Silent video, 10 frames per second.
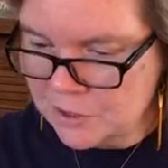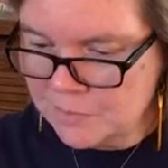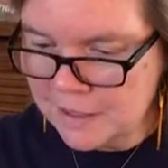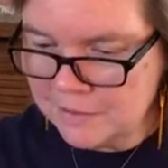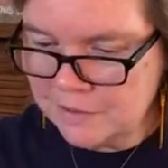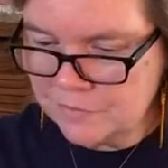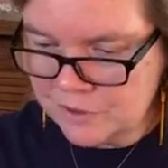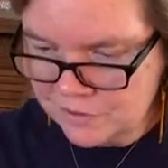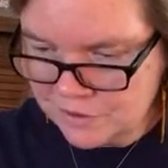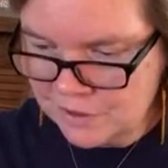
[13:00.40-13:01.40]
you, Mary, for
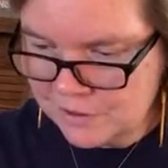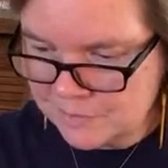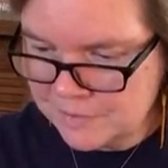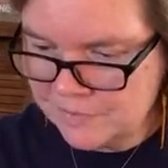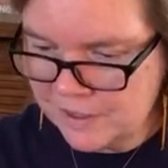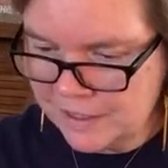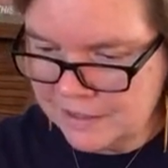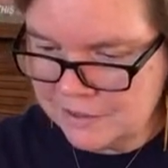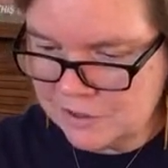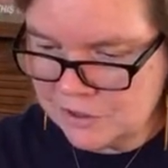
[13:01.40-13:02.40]
your encouragement for
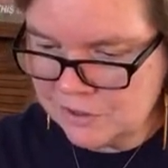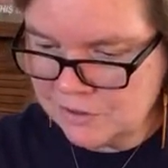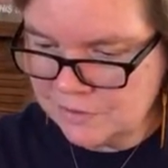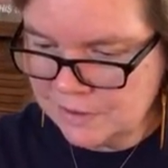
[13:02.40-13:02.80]
Hannah too.